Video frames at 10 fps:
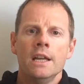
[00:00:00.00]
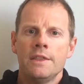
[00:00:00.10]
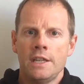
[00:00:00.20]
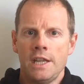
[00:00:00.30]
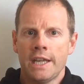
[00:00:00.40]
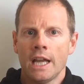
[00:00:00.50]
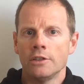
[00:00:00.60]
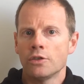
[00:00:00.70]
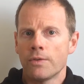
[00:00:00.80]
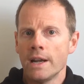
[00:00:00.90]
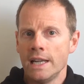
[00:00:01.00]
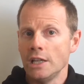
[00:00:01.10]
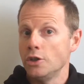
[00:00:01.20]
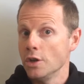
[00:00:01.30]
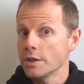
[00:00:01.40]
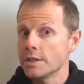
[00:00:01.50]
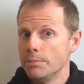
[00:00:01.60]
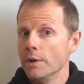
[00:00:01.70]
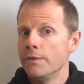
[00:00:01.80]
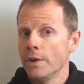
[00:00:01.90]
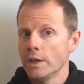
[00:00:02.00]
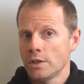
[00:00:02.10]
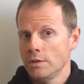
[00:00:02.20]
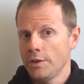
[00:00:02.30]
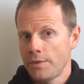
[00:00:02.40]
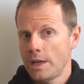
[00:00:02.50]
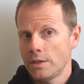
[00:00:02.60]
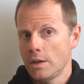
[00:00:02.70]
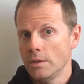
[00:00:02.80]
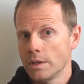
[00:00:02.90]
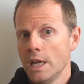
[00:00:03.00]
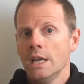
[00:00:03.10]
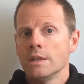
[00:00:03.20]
than you can training just above functional threshold.